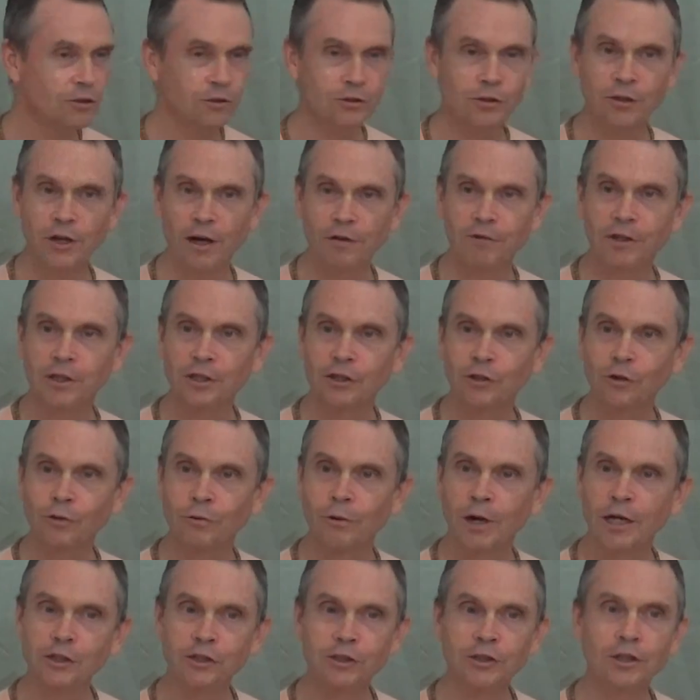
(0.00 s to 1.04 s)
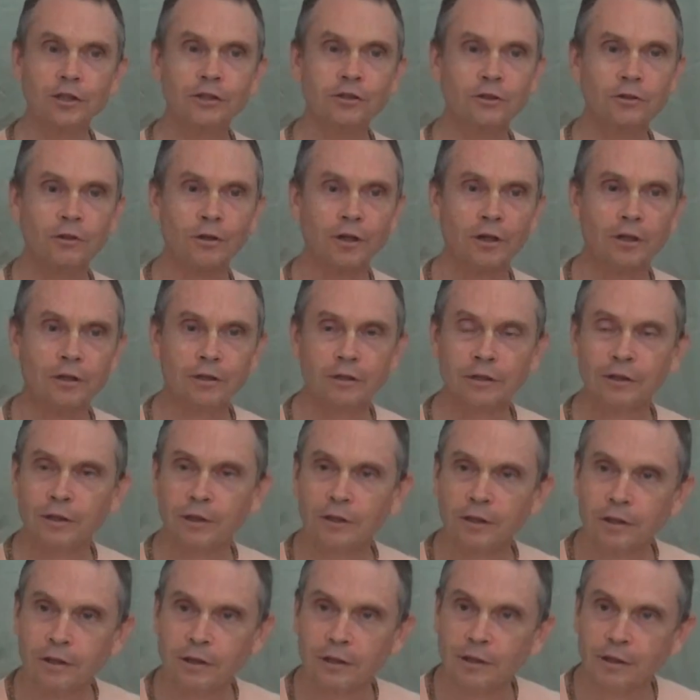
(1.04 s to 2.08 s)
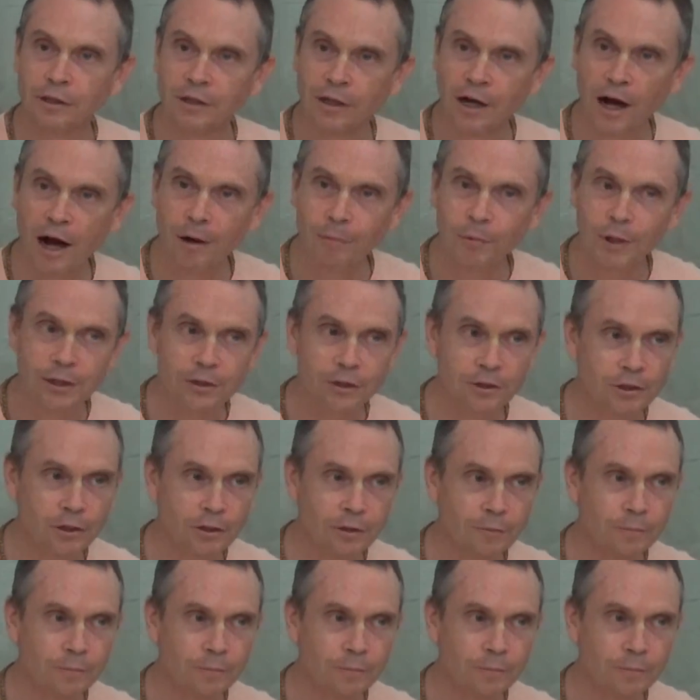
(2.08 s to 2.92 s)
Do you have any questions or comments?